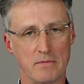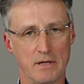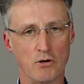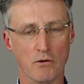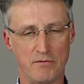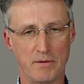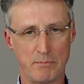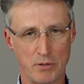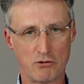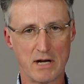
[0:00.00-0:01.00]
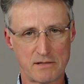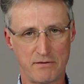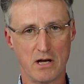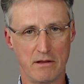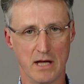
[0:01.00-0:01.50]
They've progressed
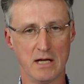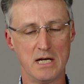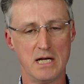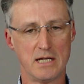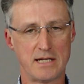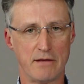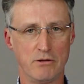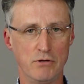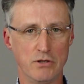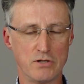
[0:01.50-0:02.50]
further down the route.